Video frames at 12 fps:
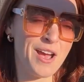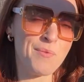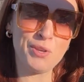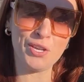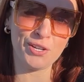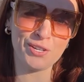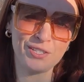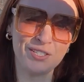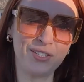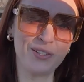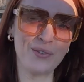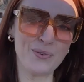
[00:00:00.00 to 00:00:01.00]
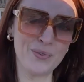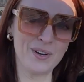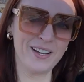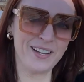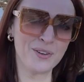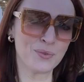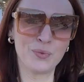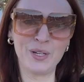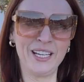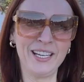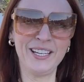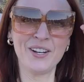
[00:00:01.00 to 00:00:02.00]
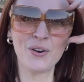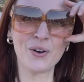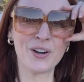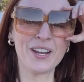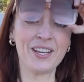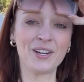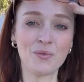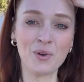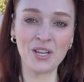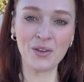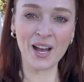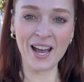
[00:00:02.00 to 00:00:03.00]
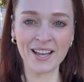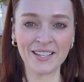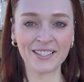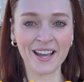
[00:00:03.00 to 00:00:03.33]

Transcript: I'm curious to read or hear what you guys